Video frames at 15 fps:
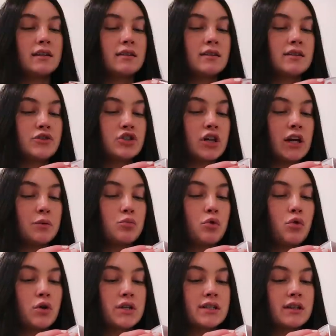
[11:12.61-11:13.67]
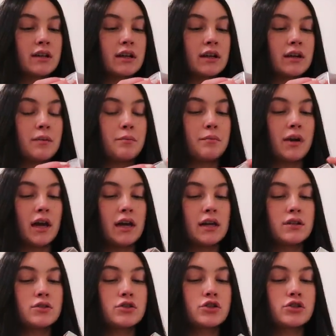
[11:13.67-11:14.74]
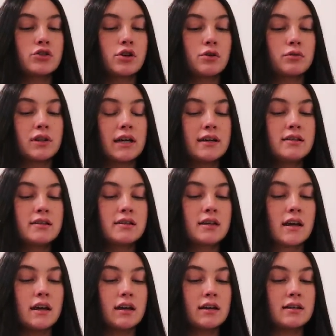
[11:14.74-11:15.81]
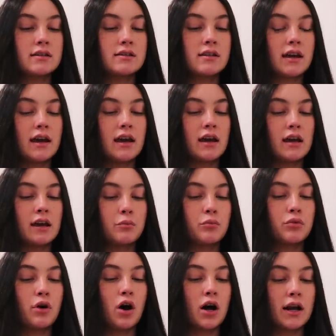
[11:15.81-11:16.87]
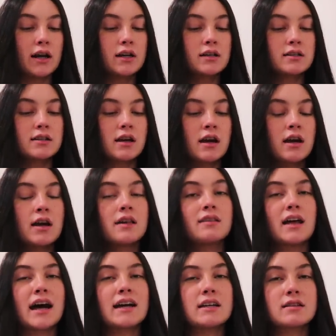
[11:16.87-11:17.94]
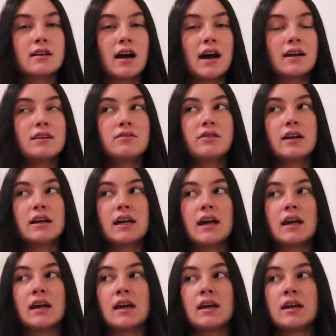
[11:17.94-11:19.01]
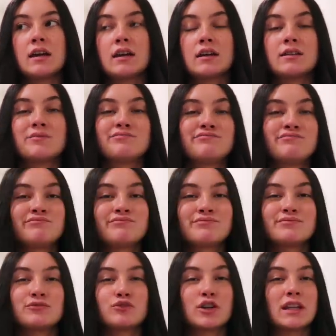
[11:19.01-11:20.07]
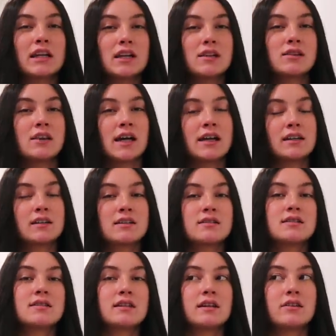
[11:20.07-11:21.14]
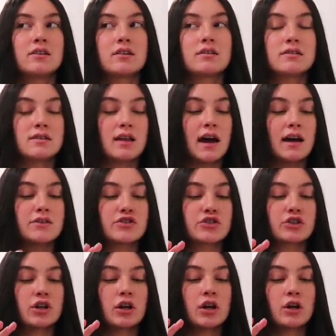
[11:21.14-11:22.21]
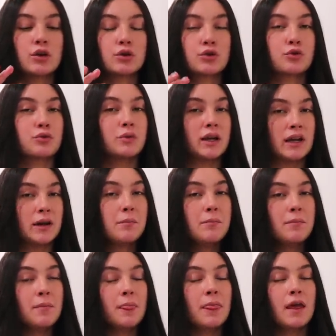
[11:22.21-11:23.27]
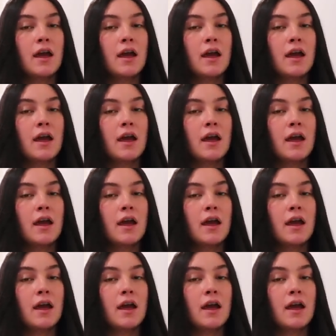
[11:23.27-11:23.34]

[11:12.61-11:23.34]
in the shade Porcelain Beige. So this is a product that is kind of like a really light concealer slash cream,